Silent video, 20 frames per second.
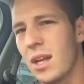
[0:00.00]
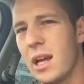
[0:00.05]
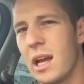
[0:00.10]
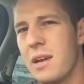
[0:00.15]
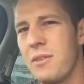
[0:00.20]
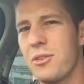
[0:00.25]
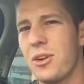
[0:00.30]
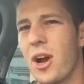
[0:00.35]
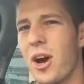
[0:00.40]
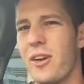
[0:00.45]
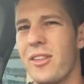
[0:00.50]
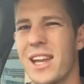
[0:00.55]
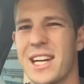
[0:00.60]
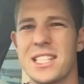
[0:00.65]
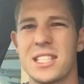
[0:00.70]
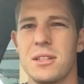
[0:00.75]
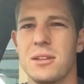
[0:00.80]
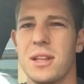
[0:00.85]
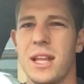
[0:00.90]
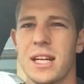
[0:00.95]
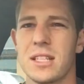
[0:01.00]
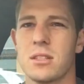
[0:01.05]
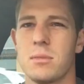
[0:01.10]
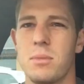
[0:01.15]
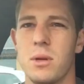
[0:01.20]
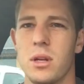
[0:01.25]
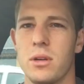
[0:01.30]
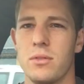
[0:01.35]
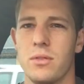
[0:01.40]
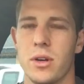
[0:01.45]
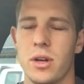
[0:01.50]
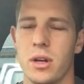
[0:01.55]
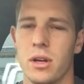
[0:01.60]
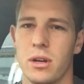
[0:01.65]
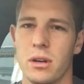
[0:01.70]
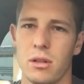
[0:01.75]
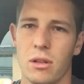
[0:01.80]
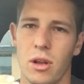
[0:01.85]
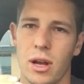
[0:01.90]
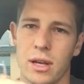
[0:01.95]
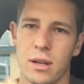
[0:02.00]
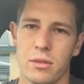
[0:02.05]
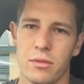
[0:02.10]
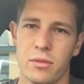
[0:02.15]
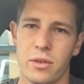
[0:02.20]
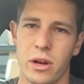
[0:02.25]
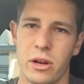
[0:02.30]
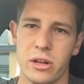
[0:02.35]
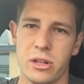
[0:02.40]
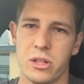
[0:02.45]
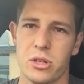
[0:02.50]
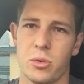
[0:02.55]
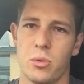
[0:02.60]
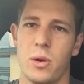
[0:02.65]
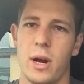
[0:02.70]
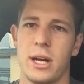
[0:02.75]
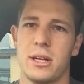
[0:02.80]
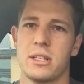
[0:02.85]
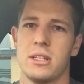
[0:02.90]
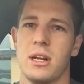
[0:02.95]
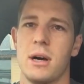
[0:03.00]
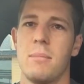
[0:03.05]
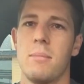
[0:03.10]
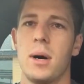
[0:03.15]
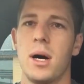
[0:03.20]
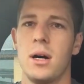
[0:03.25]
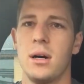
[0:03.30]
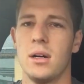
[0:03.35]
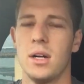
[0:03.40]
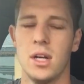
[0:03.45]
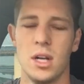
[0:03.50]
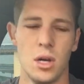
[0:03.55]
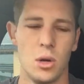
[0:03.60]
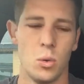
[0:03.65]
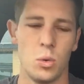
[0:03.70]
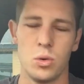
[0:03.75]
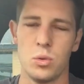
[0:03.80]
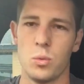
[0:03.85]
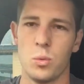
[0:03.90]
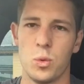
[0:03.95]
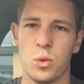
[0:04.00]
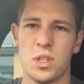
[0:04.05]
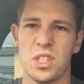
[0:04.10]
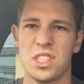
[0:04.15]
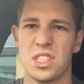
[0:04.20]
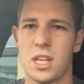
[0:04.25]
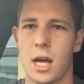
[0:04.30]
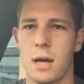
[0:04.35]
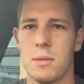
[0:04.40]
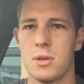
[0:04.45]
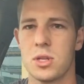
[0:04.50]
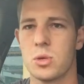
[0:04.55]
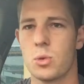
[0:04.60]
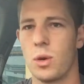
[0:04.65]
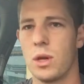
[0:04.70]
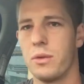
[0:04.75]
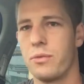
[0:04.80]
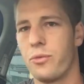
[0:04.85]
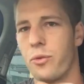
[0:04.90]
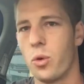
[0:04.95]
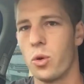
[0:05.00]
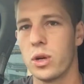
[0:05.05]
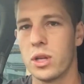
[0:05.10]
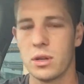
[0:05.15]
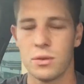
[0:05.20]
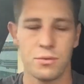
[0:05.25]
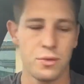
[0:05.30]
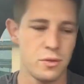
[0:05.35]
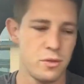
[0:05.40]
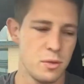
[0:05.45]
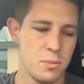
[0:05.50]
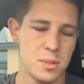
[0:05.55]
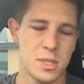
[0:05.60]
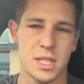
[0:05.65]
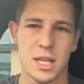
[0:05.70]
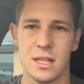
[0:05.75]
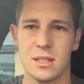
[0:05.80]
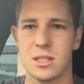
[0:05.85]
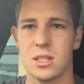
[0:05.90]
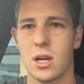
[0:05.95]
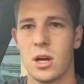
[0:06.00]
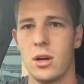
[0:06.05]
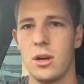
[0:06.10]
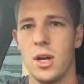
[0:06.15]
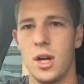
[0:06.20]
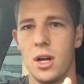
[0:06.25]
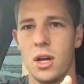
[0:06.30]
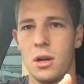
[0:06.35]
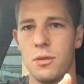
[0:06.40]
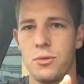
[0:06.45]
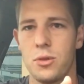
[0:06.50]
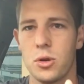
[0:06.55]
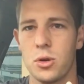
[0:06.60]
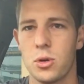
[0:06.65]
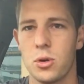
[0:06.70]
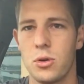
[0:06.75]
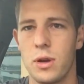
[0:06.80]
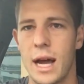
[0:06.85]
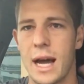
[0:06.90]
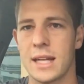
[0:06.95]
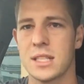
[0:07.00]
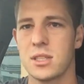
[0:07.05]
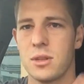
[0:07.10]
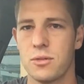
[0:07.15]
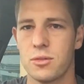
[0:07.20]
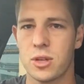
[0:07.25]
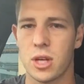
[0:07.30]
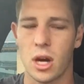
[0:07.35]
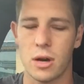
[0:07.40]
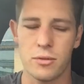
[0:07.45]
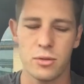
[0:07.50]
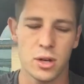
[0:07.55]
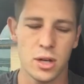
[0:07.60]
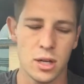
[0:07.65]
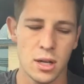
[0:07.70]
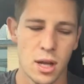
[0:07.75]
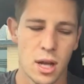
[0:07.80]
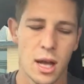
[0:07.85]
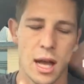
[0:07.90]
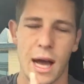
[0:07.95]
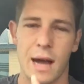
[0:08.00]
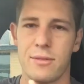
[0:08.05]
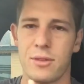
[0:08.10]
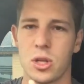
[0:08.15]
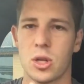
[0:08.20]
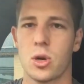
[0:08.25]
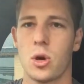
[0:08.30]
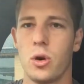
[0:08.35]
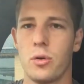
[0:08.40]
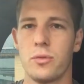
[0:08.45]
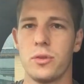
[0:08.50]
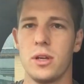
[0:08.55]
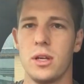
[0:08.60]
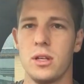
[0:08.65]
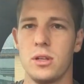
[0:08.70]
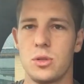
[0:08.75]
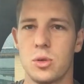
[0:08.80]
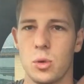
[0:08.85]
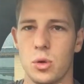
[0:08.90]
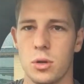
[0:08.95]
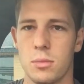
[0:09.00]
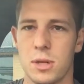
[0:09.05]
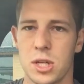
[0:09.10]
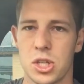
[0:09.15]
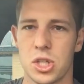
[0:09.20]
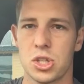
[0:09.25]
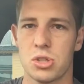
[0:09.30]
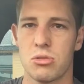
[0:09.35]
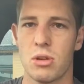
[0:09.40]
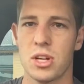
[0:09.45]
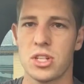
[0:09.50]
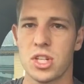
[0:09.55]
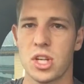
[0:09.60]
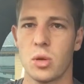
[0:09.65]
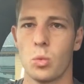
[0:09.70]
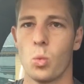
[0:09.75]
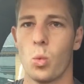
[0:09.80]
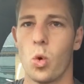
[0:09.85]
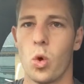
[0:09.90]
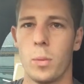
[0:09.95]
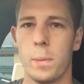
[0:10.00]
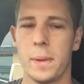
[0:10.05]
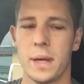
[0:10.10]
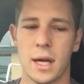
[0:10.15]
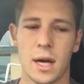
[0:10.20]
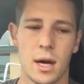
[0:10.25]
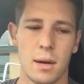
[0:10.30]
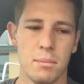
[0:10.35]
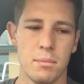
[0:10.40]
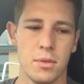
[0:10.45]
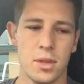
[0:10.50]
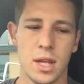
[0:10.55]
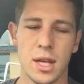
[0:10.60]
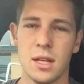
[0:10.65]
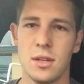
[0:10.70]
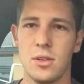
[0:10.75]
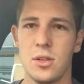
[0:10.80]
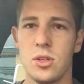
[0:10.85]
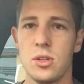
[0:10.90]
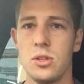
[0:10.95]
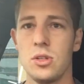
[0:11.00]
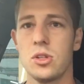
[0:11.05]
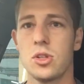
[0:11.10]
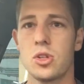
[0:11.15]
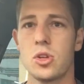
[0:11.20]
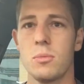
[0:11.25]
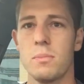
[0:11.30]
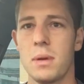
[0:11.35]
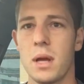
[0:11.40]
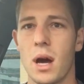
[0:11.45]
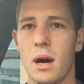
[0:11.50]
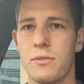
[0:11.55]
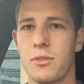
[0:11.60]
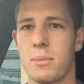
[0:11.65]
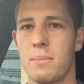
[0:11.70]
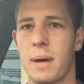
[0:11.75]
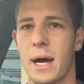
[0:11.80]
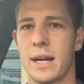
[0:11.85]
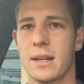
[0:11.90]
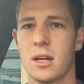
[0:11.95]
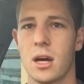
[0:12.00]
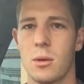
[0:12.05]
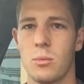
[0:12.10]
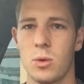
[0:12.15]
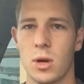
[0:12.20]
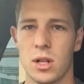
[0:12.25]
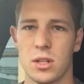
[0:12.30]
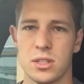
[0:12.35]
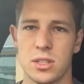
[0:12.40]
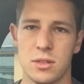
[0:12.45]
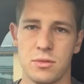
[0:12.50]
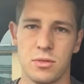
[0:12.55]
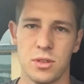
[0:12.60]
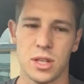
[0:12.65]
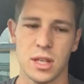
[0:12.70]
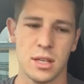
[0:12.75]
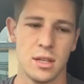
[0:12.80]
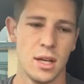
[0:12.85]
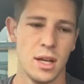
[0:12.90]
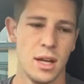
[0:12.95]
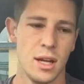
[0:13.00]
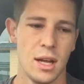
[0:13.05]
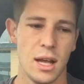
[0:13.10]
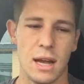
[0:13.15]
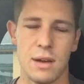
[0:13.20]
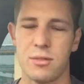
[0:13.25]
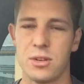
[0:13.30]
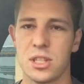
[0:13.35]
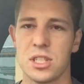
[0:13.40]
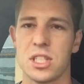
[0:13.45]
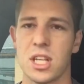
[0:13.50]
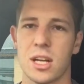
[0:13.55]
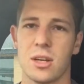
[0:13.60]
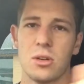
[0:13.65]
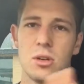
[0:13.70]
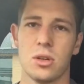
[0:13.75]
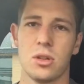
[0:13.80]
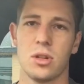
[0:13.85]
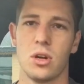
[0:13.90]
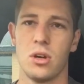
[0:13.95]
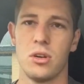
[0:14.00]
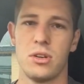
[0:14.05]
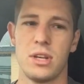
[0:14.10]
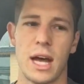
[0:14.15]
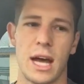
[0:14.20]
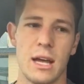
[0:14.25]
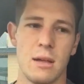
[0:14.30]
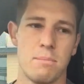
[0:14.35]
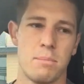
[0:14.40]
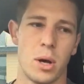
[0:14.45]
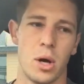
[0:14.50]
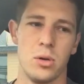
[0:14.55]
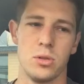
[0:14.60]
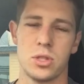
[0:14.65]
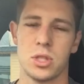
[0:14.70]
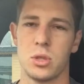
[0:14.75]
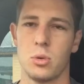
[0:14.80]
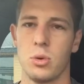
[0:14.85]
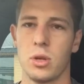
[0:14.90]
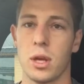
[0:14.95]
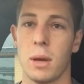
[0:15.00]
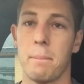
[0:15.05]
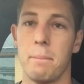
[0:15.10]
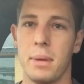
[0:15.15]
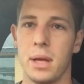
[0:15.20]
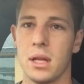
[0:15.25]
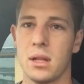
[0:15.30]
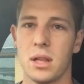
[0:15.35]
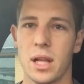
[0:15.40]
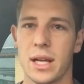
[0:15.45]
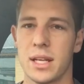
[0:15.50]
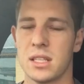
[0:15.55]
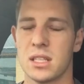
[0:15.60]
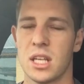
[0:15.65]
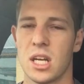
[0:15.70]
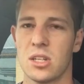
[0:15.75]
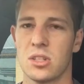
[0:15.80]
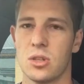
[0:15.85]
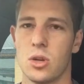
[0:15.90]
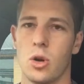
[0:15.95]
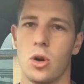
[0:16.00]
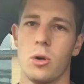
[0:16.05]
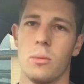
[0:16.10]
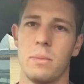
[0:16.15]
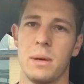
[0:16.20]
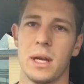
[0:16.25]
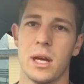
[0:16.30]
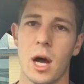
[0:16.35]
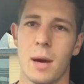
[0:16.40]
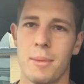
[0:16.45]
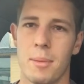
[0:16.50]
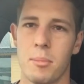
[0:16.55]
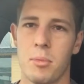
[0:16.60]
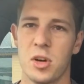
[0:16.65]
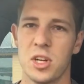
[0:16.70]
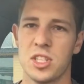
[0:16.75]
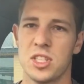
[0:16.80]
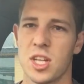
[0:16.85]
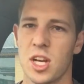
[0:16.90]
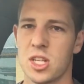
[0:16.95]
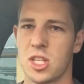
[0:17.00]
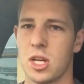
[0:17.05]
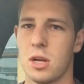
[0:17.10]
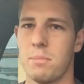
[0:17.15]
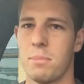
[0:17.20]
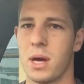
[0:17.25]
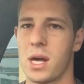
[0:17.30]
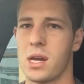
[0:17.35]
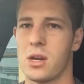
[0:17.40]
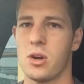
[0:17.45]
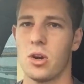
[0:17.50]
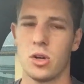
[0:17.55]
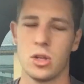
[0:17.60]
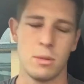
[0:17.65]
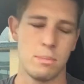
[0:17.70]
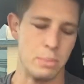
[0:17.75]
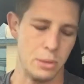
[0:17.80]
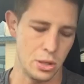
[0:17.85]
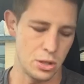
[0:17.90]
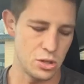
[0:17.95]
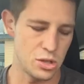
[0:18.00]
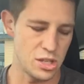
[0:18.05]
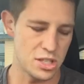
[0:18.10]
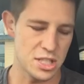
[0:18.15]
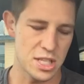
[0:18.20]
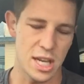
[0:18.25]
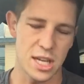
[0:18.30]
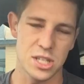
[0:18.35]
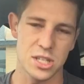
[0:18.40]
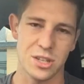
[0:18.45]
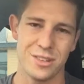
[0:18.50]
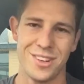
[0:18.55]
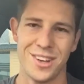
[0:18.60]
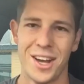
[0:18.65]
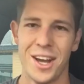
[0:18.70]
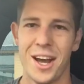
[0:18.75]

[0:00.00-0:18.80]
Even though that's a bit of a like very direct number, we'll just say between 40 to 50%. So if you're doing active recovery, having a coffee, doing a bit of stretching, warming up, then you should be able to back up relatively every second or third day post doing a big leg session or a big upper body session, depending on your periodization.